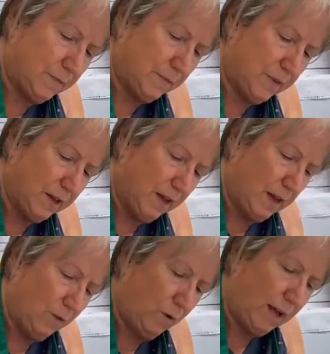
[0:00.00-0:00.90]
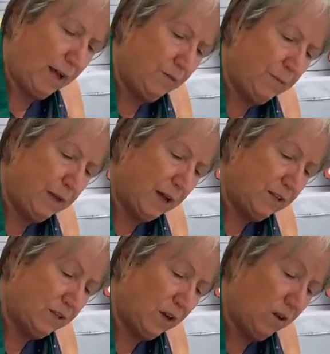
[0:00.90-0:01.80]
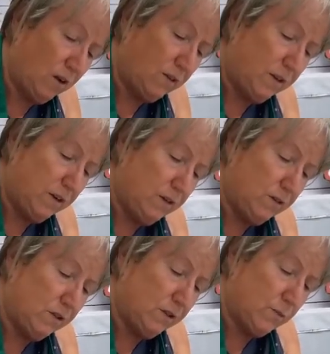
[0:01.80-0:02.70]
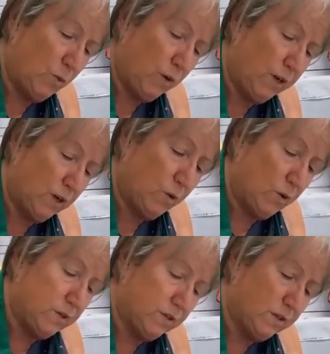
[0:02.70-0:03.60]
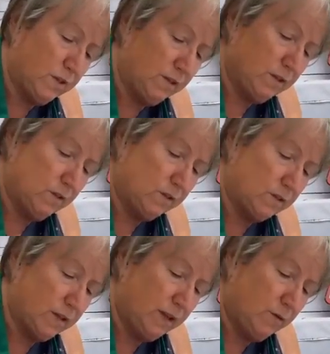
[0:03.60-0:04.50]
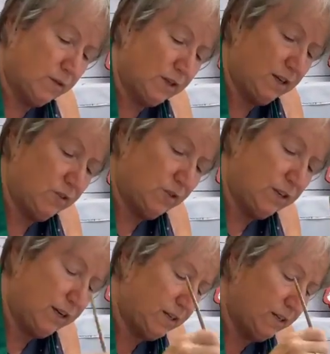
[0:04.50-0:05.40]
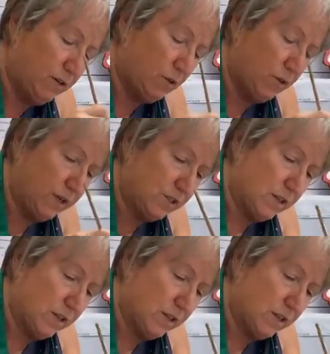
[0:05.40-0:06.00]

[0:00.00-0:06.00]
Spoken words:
Yeah. Well, I saw on the news this morning, according to the news, it was 118 degrees.